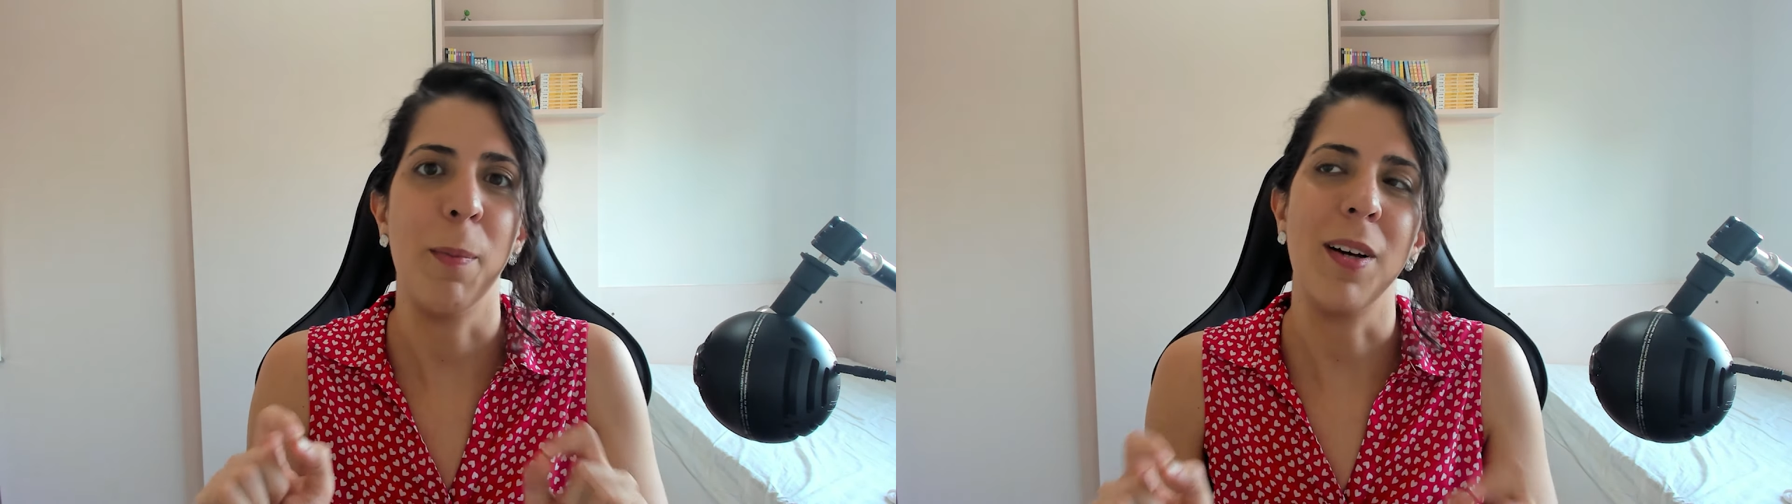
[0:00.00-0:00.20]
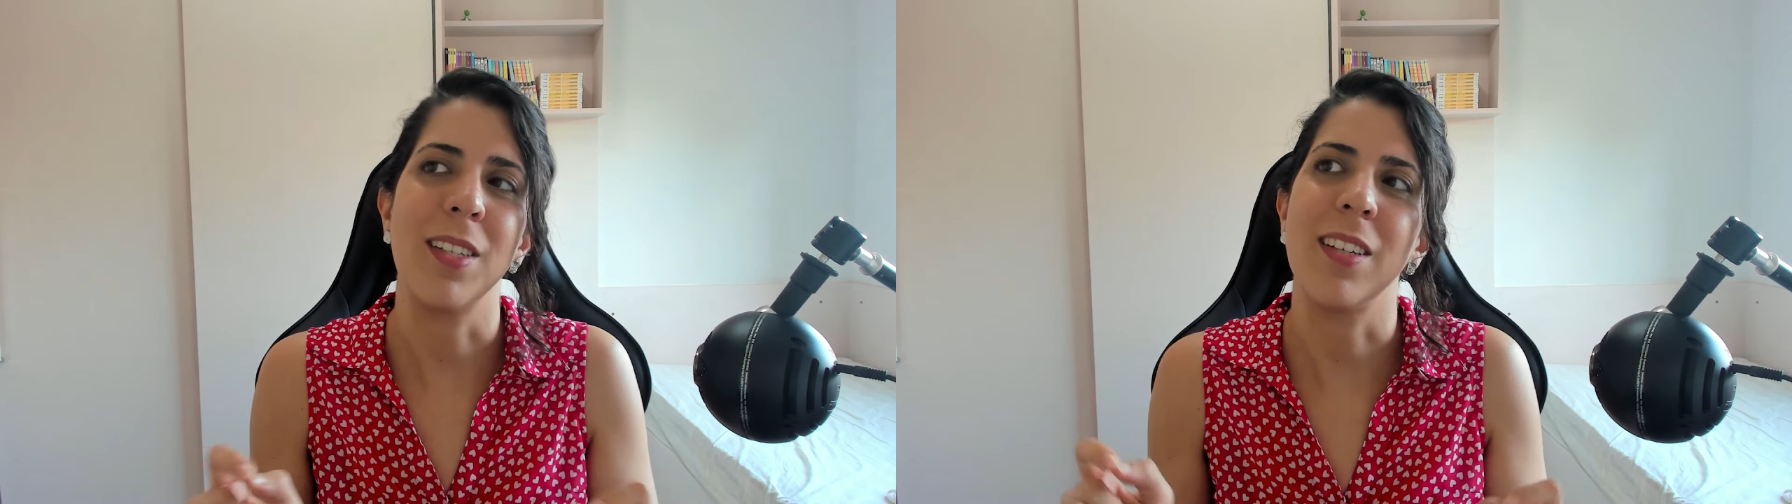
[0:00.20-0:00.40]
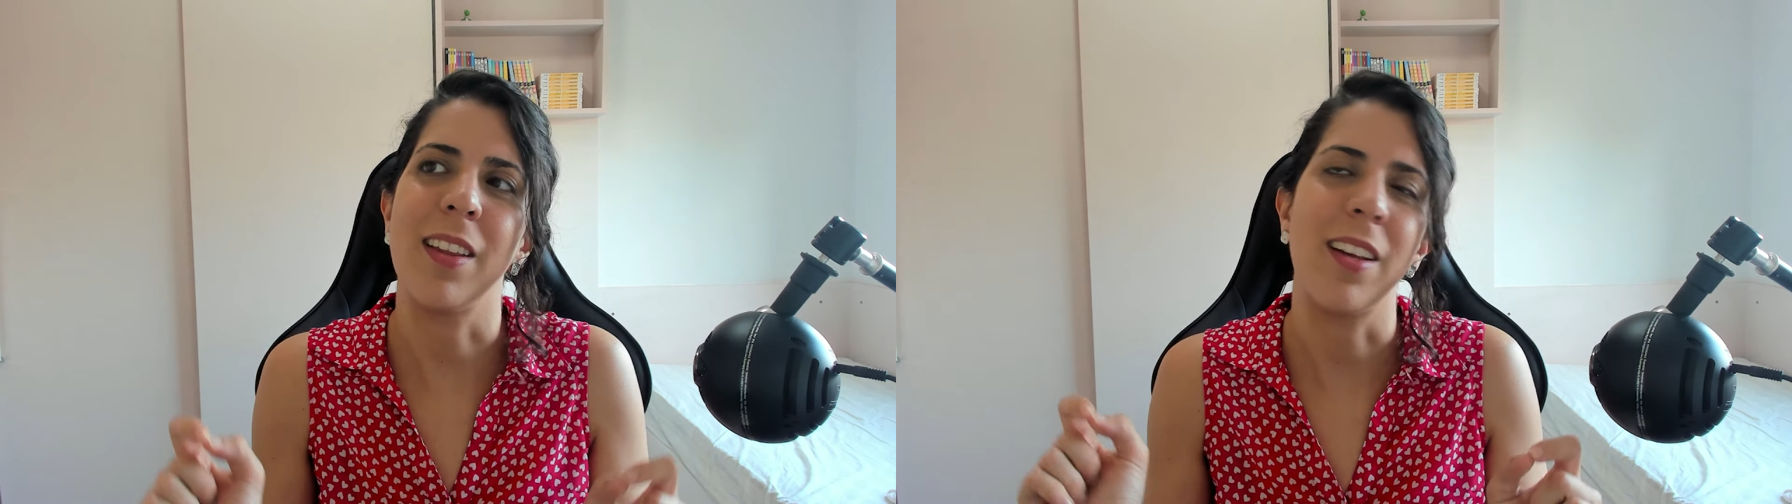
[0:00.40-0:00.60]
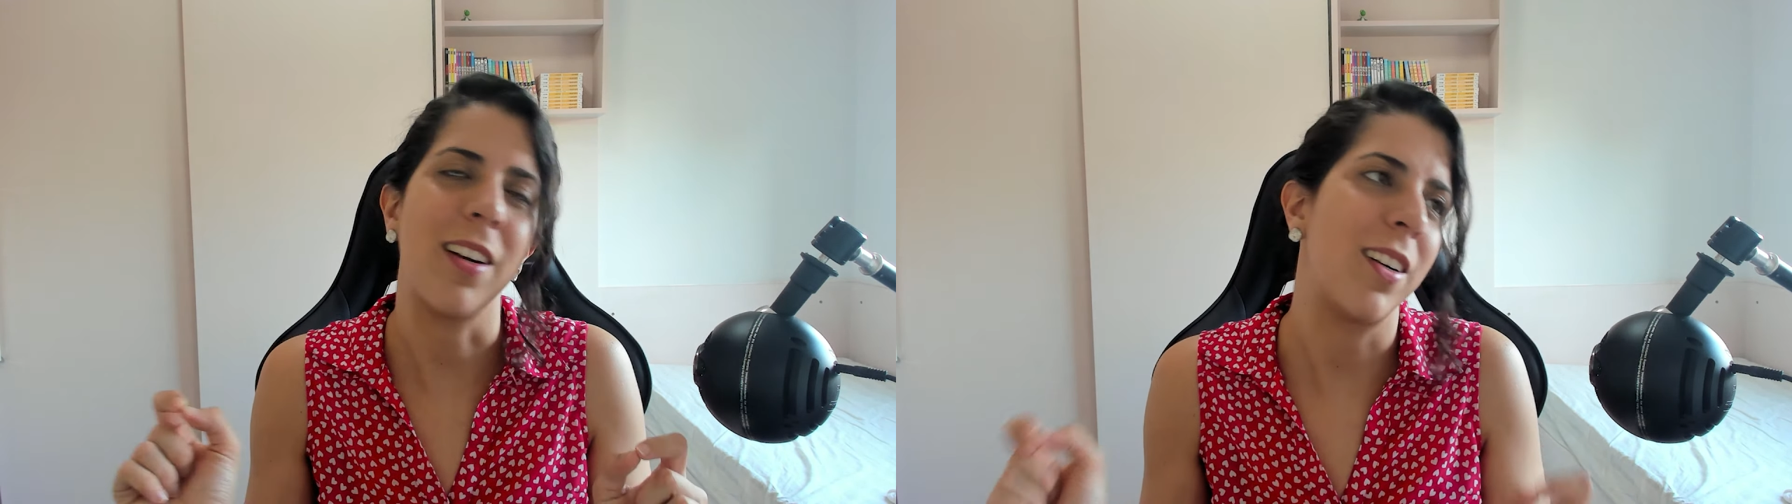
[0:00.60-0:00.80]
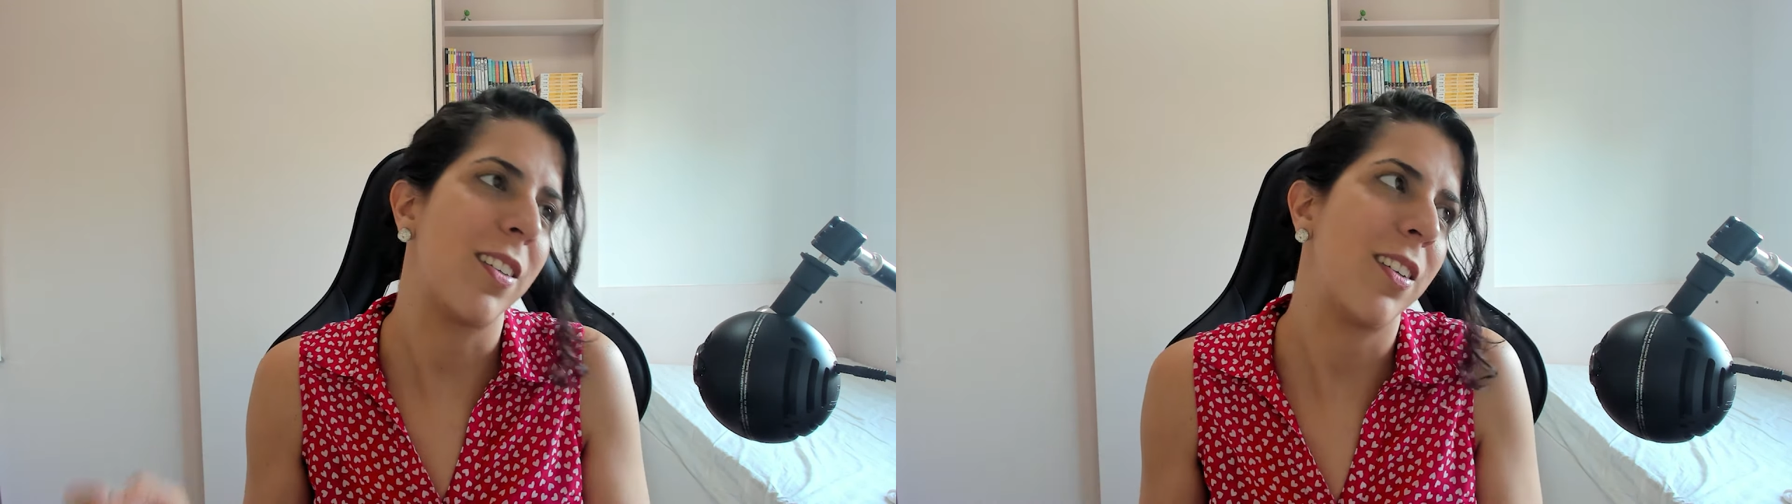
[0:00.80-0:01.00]
But
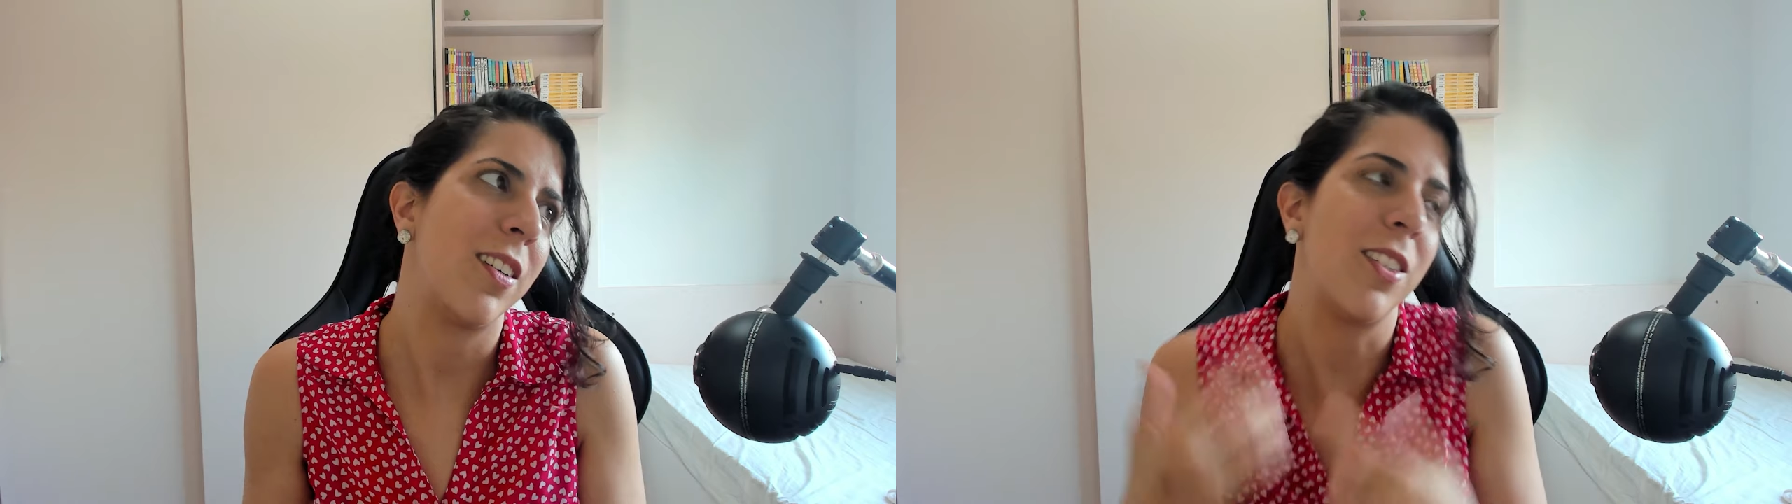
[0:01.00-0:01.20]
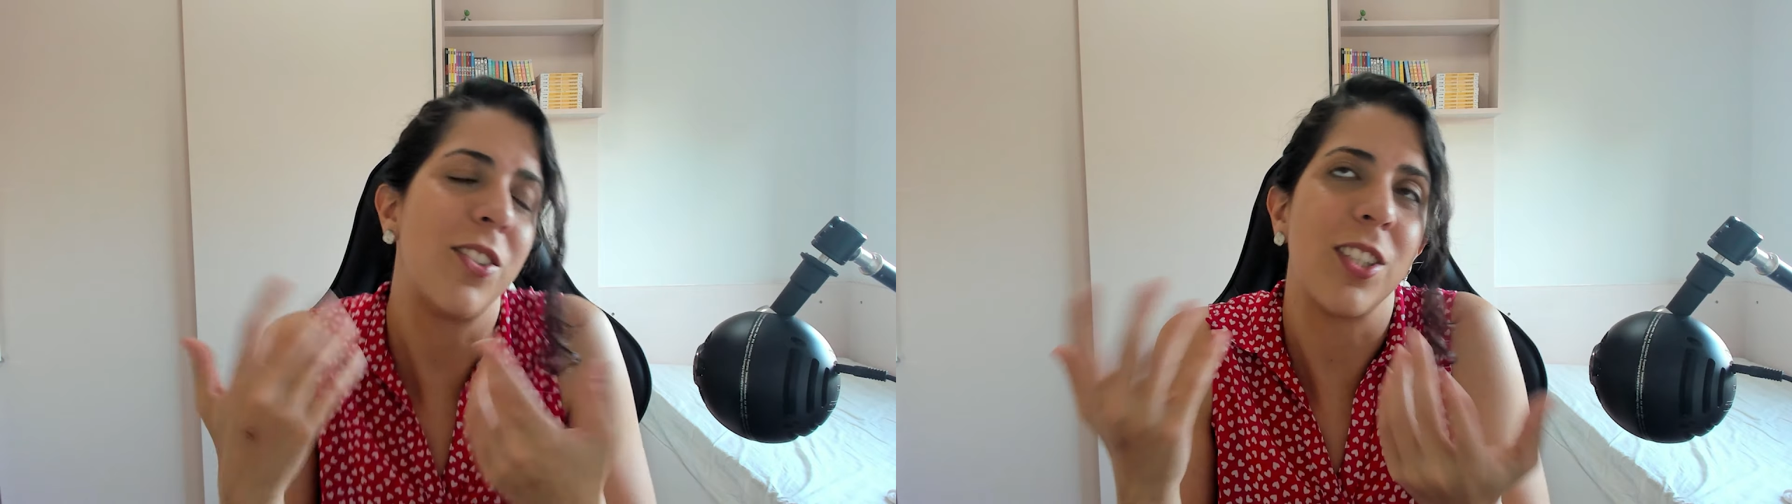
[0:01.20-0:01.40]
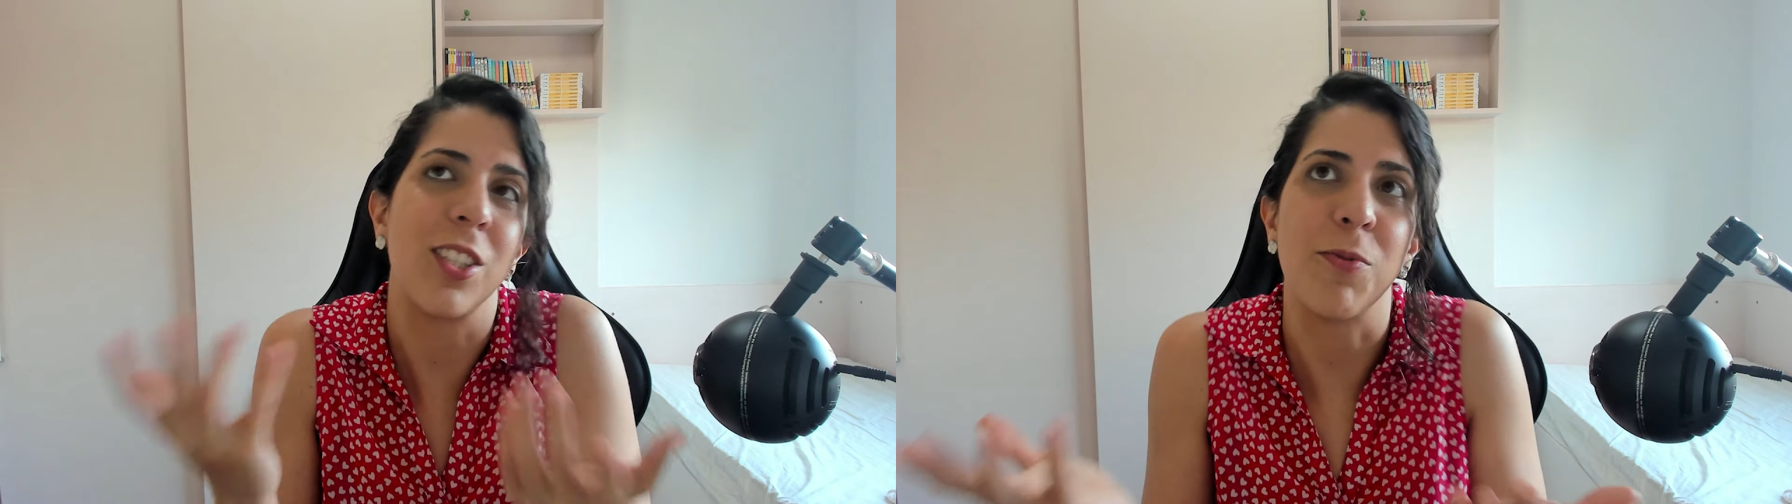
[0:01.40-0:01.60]
there are hundreds